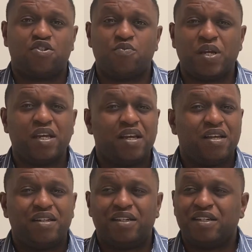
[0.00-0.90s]
It's
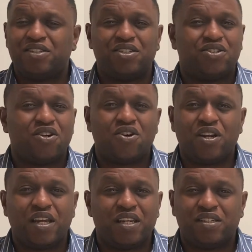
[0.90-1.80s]
just dirty and it just
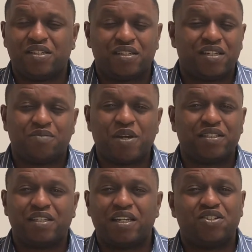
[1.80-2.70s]
gets messy, and I just don't
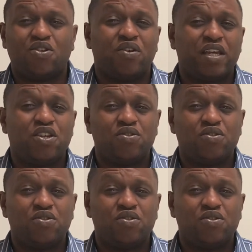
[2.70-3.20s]
like using it.